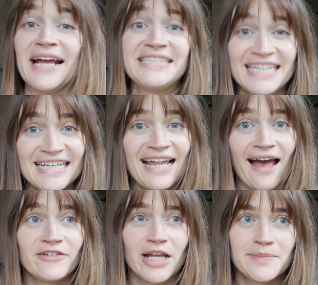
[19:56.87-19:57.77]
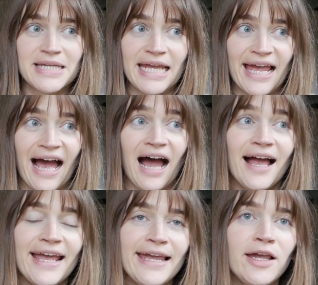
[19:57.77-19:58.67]
did have an update.
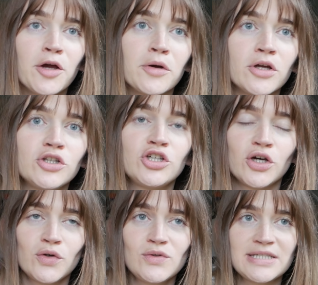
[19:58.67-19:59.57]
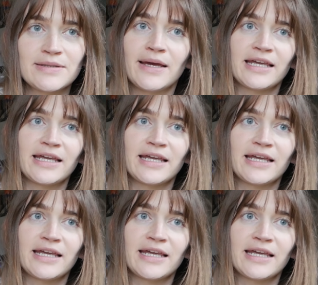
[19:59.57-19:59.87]
I chose a